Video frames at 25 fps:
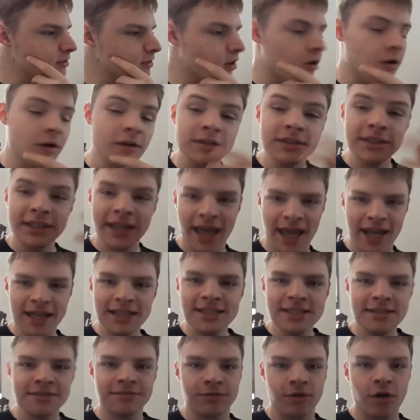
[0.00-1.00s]
Honestly,
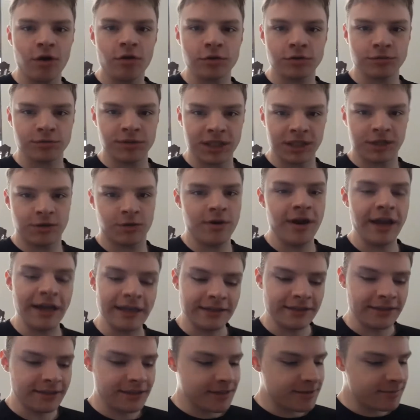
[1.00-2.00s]
editing the vlog was really
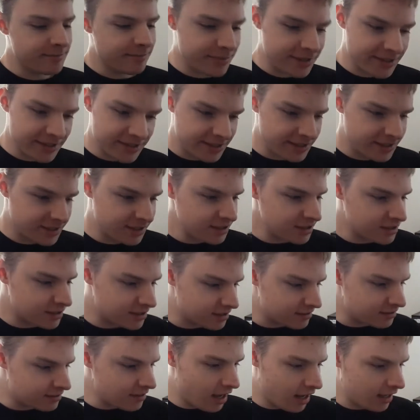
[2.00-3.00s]
quick, but it
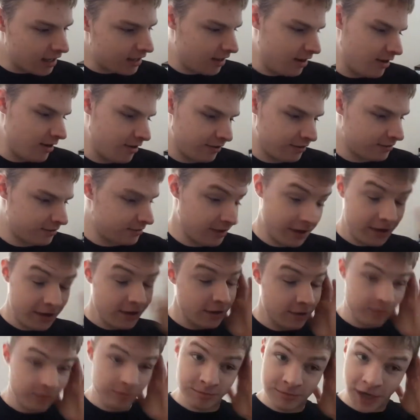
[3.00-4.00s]
just, I don't know,
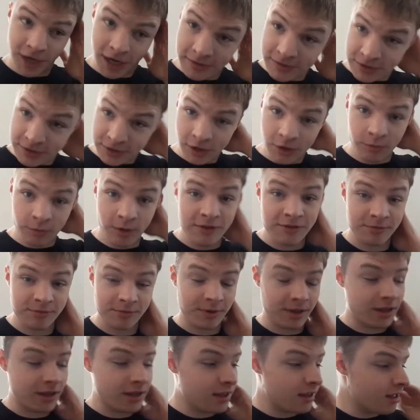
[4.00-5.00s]
time just got away from
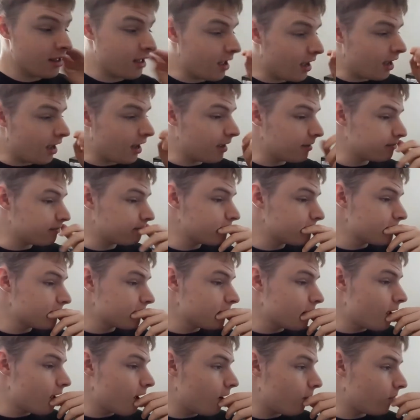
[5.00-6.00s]
me.
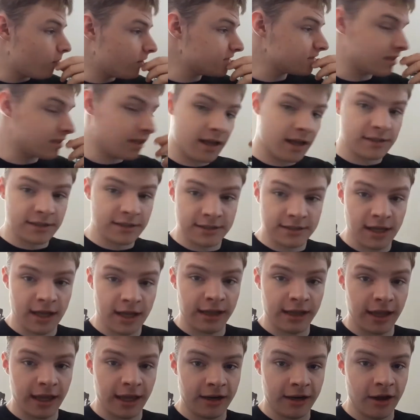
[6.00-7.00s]
Once classes
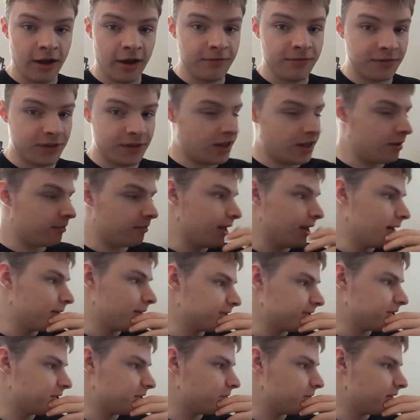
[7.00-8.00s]
start again, hopefully I'll be
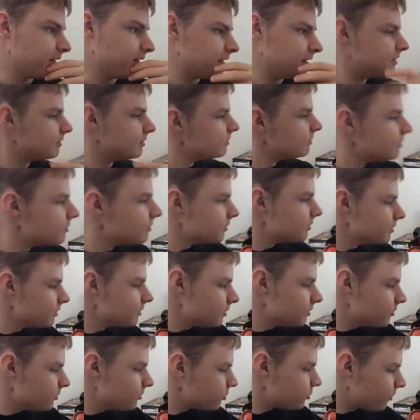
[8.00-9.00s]
able to
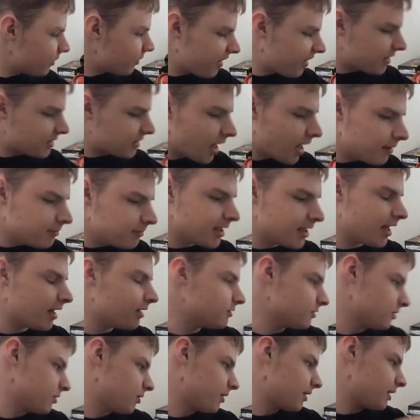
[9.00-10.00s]
shrink the time
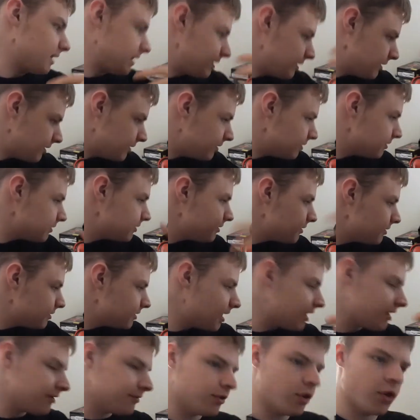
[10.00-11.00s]
down so I can
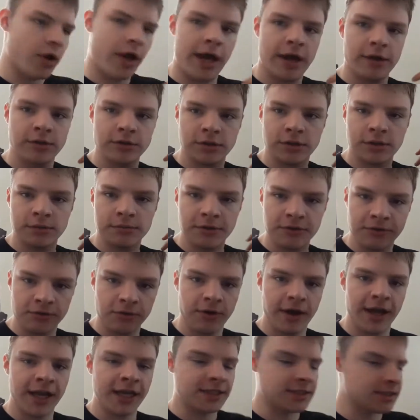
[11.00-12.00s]
get the vlog out
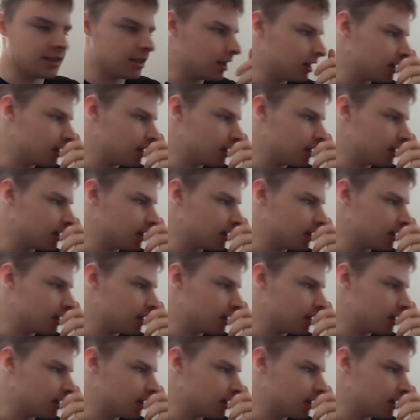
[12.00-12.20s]
before heading to